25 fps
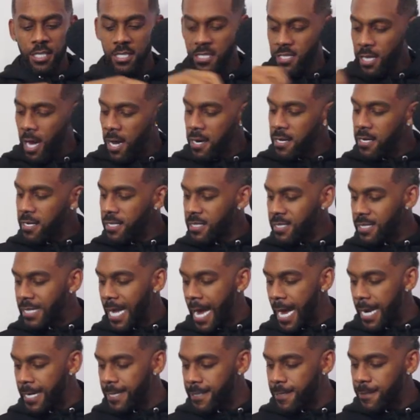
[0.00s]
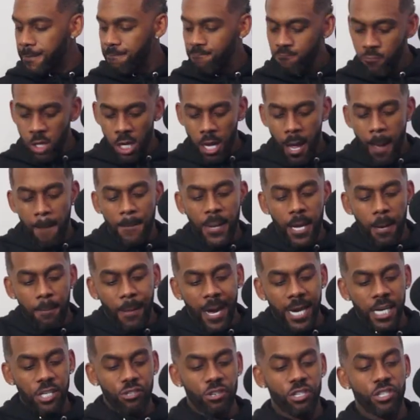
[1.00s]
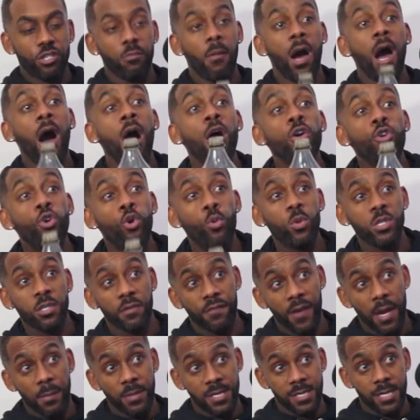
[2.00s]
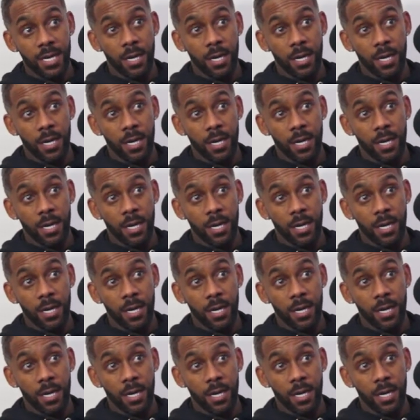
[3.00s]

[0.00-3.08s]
just to understand a bit of my history. So my uncle was a famous